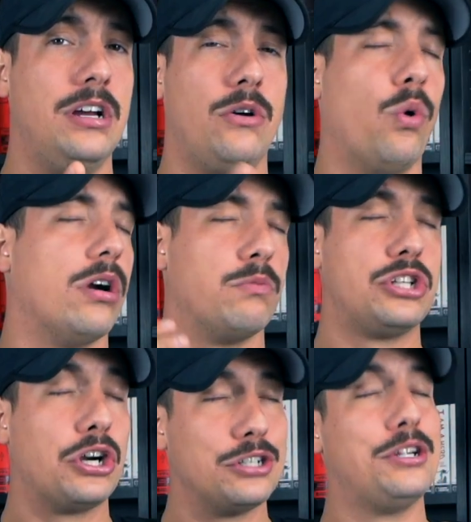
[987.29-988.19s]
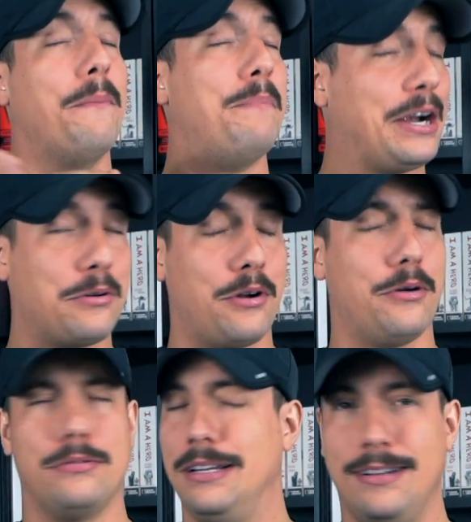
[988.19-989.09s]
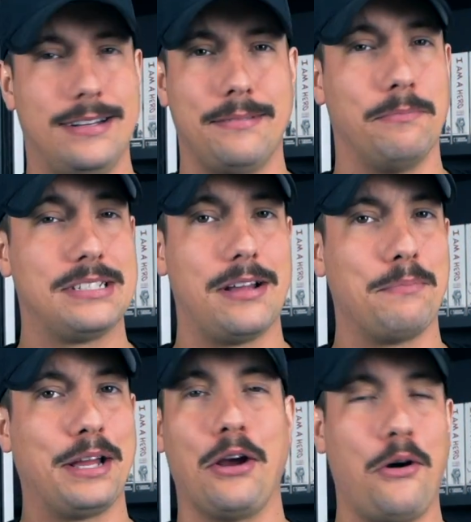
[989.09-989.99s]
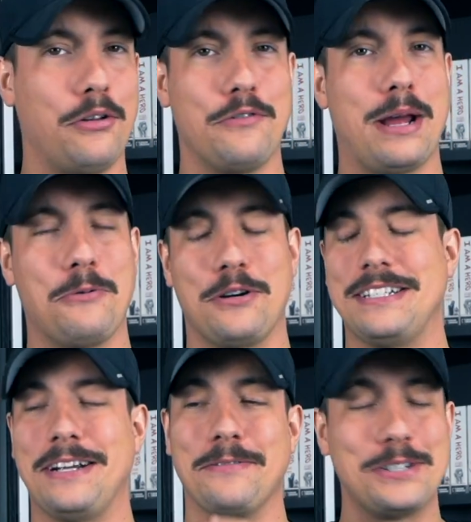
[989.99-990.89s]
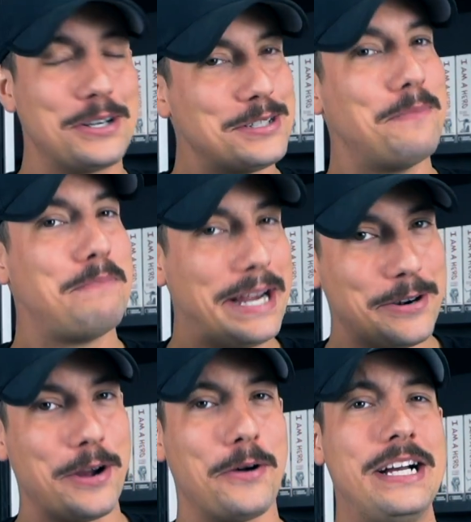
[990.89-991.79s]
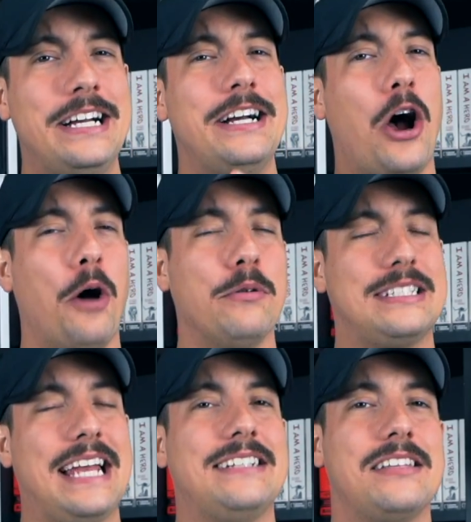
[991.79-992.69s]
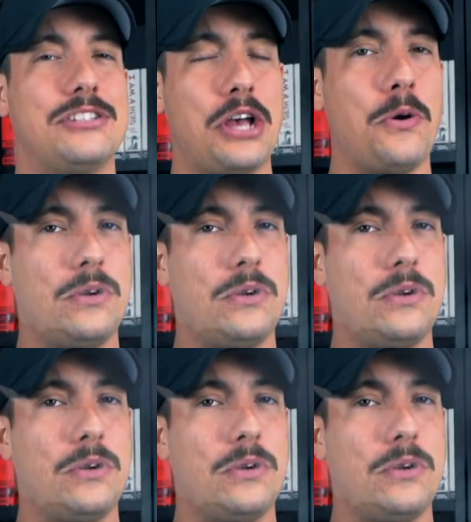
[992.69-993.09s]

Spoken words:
or Return to Barrow, stumbling all over my words here, Return to Barrow almost takes the tone